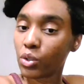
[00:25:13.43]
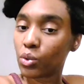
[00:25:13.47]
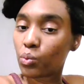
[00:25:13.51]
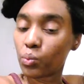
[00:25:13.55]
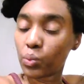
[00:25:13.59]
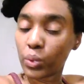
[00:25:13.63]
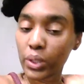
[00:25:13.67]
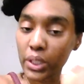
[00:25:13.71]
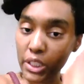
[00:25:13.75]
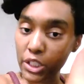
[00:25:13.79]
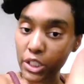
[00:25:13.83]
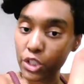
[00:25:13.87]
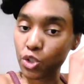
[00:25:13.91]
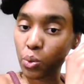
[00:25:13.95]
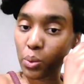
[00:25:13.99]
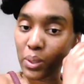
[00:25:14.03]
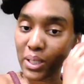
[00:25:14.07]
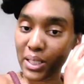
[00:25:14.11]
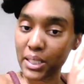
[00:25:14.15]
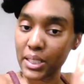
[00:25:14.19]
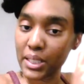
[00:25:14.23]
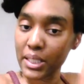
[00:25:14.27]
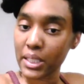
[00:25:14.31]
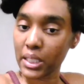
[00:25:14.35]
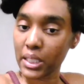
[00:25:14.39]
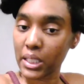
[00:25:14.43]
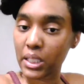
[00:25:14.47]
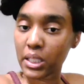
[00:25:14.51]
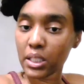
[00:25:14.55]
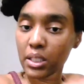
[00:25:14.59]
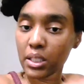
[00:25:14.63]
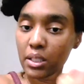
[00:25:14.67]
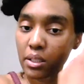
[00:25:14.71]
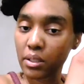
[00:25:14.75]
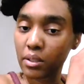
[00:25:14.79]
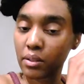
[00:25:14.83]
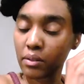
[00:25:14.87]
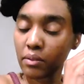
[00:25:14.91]
retwist
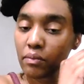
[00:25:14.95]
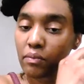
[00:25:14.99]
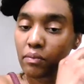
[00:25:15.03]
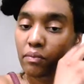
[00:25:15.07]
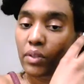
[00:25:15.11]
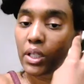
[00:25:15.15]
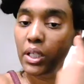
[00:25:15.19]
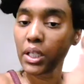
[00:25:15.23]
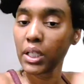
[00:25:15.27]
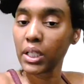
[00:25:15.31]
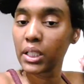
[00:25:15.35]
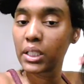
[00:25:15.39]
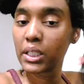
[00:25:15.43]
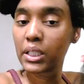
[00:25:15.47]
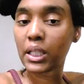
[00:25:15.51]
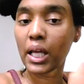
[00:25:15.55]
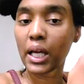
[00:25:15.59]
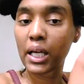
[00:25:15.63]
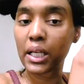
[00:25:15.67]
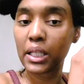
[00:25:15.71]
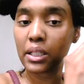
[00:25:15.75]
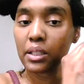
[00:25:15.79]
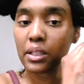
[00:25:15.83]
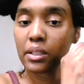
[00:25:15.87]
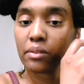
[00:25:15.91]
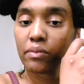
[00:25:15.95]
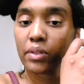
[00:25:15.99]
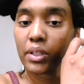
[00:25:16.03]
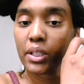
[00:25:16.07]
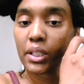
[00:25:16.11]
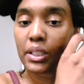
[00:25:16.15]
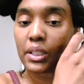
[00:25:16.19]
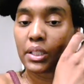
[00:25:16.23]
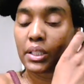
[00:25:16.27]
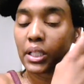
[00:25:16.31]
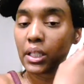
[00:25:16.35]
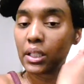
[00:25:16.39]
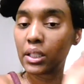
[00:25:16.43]
it very lightly,
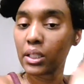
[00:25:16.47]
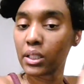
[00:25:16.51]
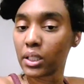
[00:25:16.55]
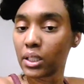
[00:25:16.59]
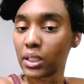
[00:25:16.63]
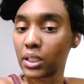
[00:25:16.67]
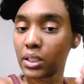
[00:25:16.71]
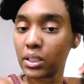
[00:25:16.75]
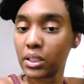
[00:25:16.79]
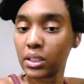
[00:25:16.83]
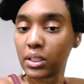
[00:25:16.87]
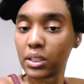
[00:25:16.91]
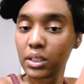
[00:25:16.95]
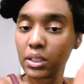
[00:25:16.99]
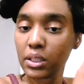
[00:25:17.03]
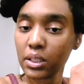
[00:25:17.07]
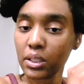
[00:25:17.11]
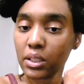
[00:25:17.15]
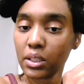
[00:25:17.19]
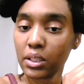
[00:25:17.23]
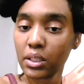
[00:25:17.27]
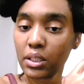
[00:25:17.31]
very delicately.